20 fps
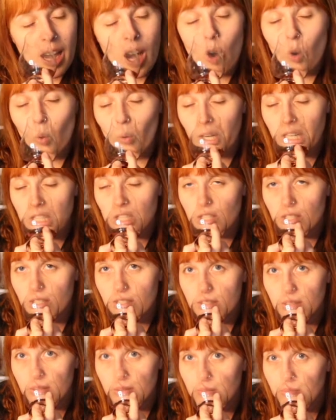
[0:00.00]

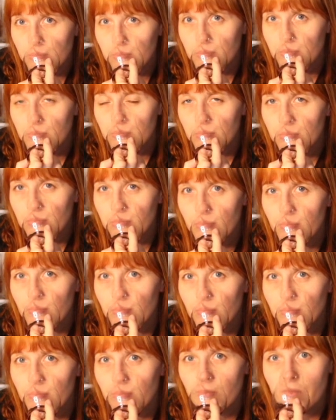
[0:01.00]
oranges,
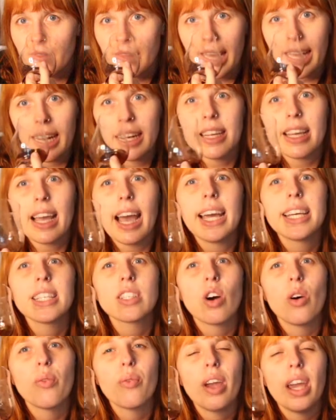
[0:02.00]
and a
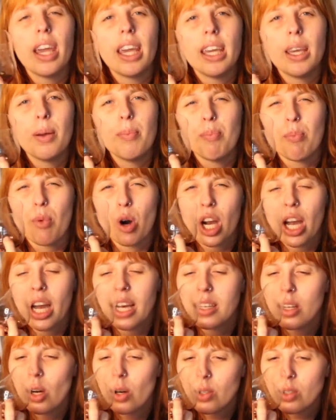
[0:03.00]
kind of a
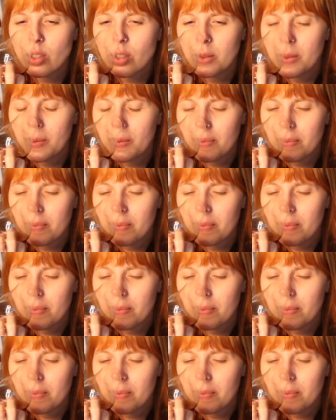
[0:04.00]
mocha note.